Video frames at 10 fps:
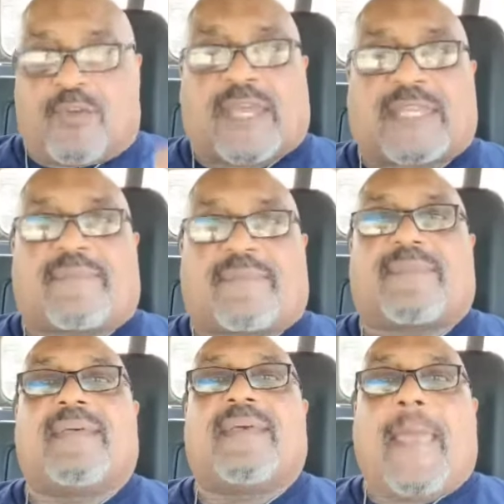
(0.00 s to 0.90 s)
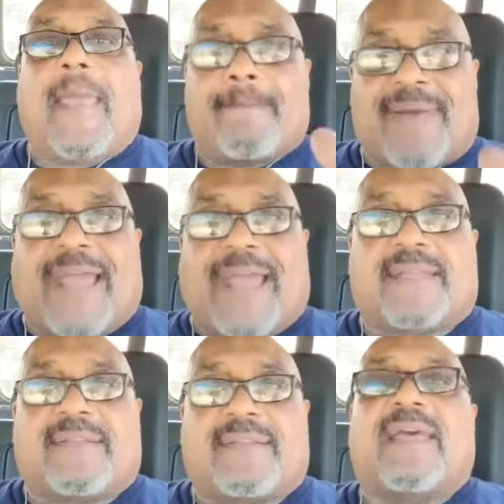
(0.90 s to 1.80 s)
it, bind
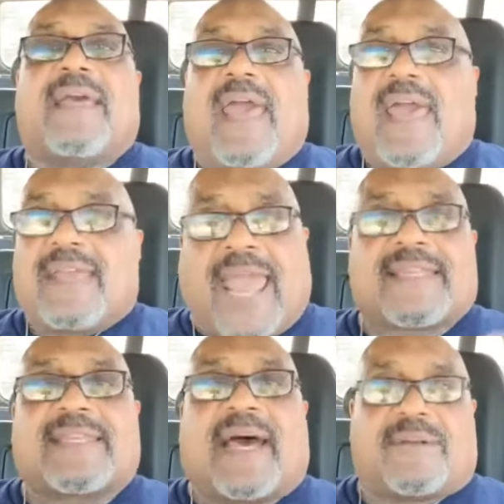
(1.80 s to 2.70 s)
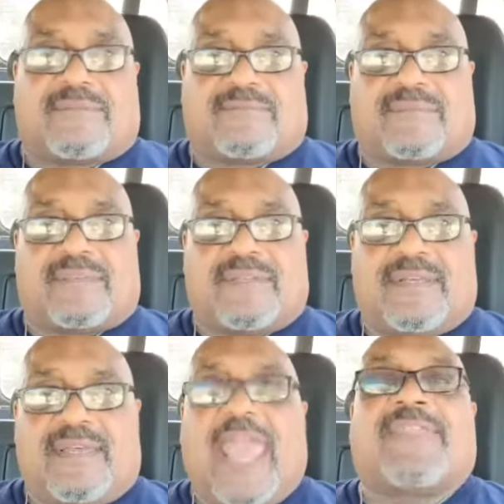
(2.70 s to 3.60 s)
it, cast it out.
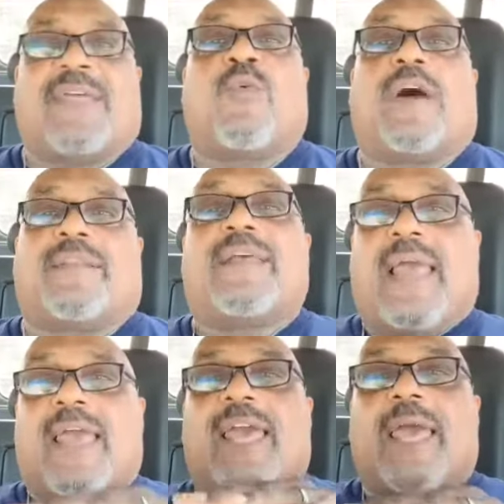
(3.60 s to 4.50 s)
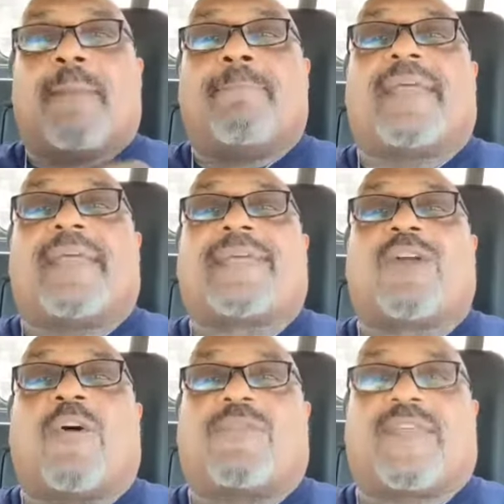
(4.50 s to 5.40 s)
And then what? Meditate
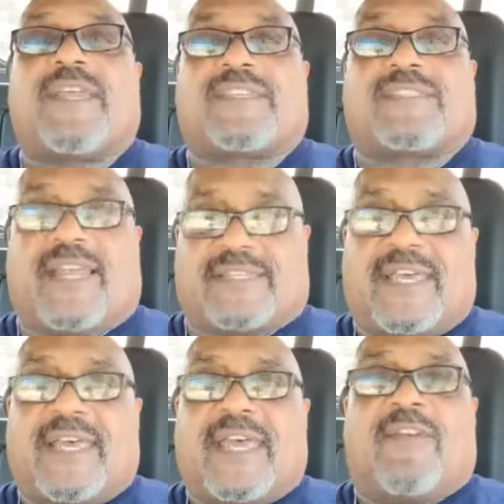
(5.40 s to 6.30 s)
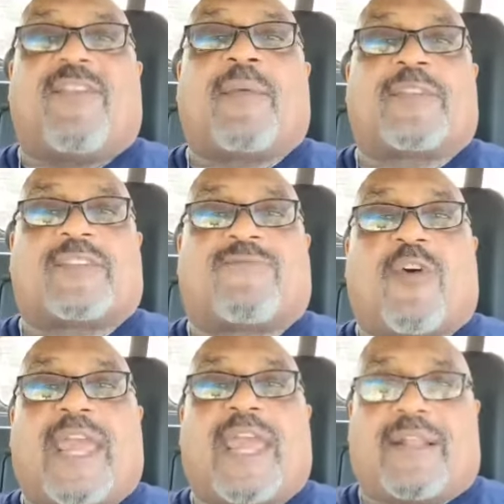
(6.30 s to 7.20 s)
on these things in Philippians
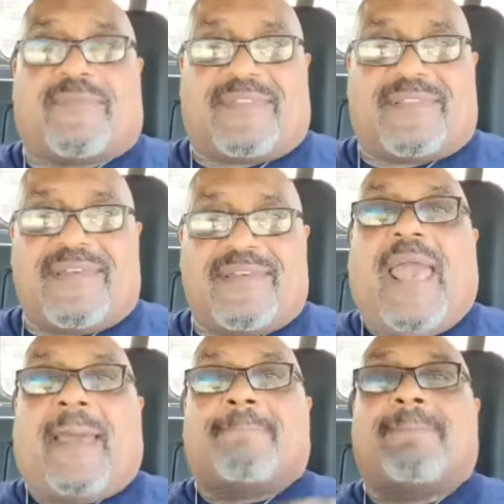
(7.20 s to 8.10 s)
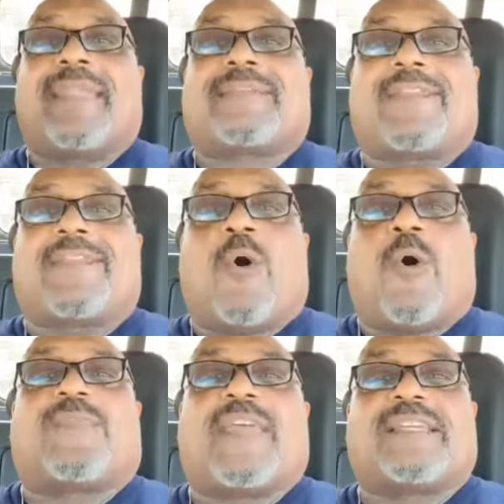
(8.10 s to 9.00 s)
4:8. Meditate
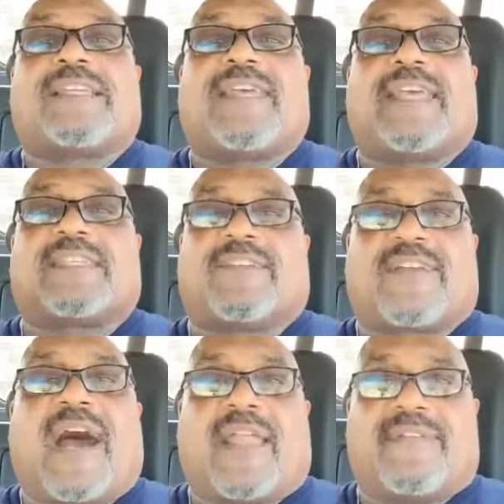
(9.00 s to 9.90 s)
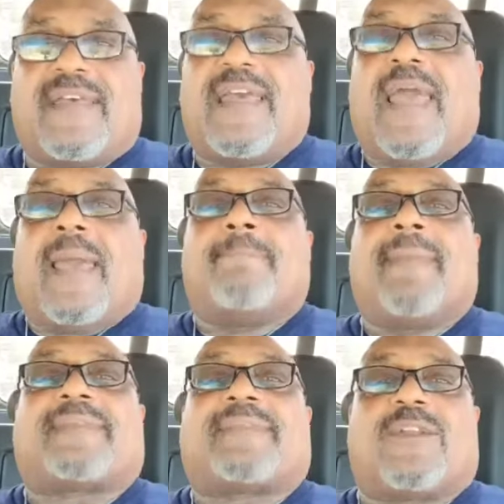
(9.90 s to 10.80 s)
on these things of God.
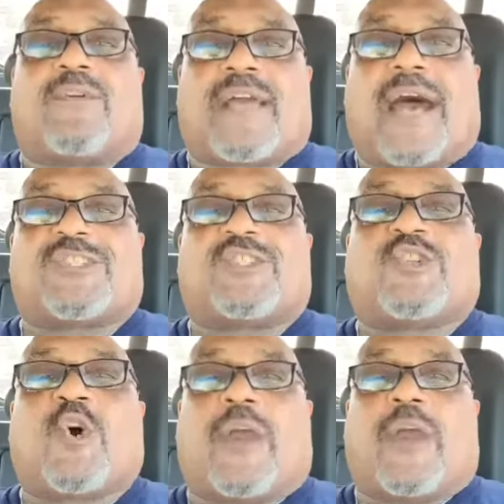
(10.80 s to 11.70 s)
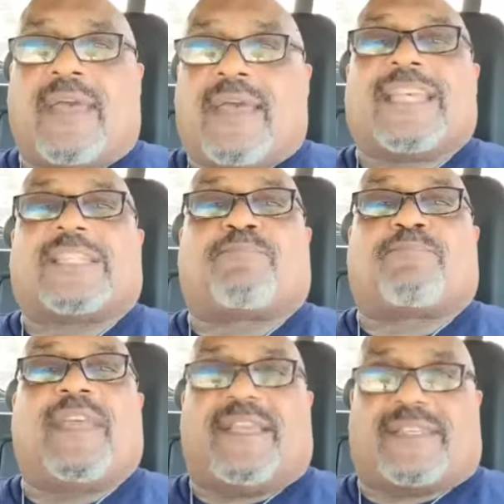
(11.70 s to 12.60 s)
Meditate on God's joy, his
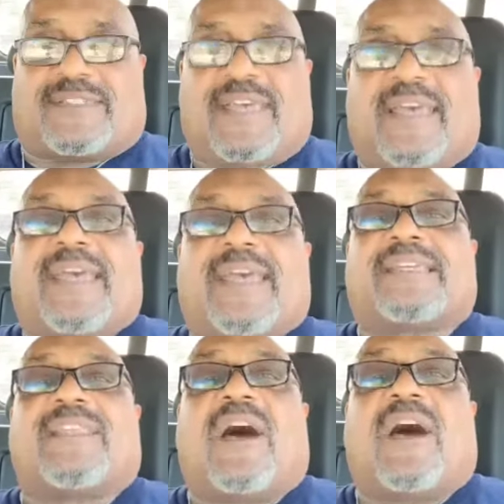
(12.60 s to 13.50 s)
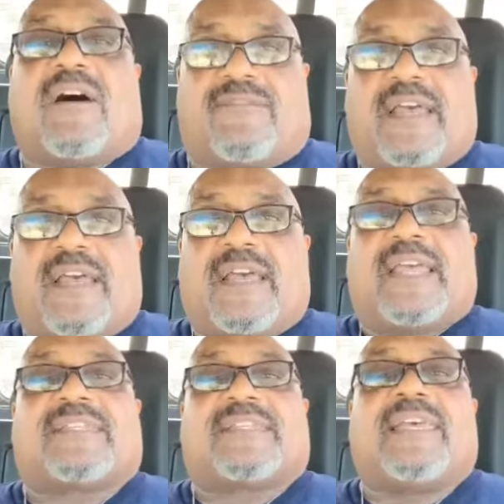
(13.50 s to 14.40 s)
peace, his love,
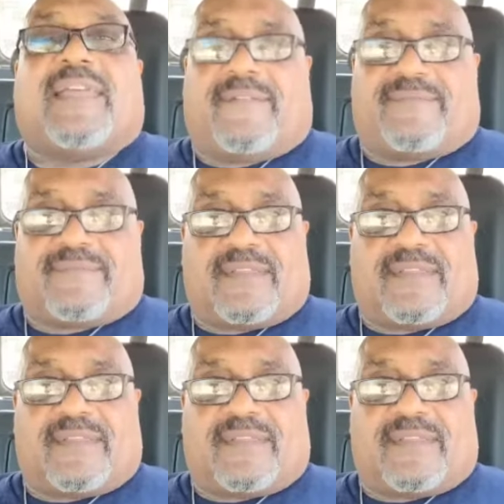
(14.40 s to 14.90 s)
his healing.